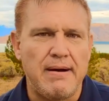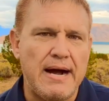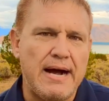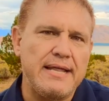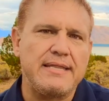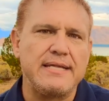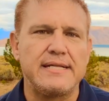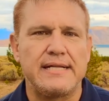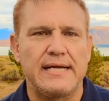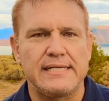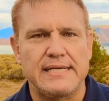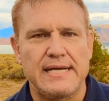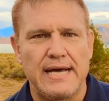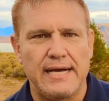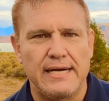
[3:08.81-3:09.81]
I think that's
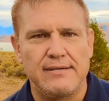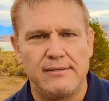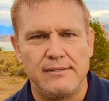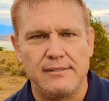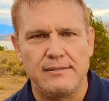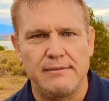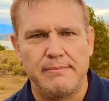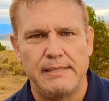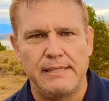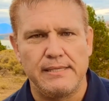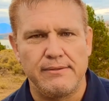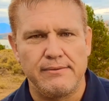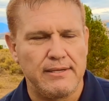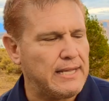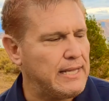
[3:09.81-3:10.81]
kind of cool to
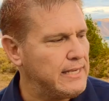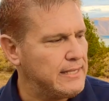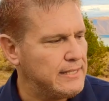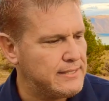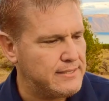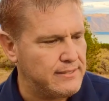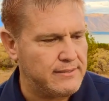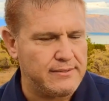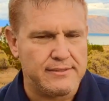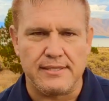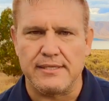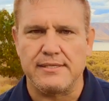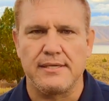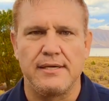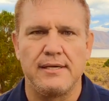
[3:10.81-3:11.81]
be related to
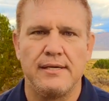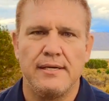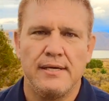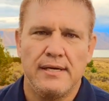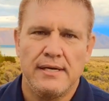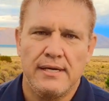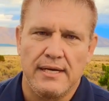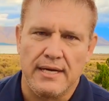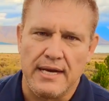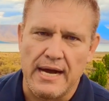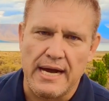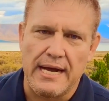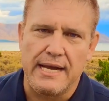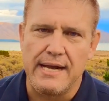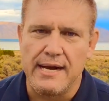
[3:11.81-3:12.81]
such an
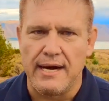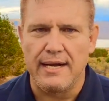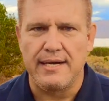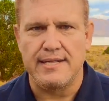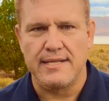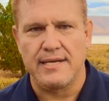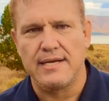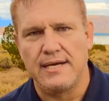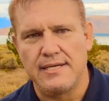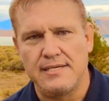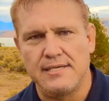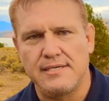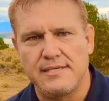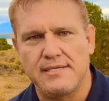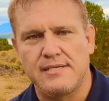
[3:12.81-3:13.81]
icon in the gun
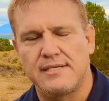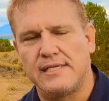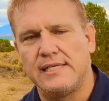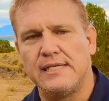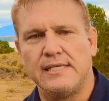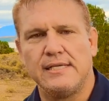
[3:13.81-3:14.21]
industry.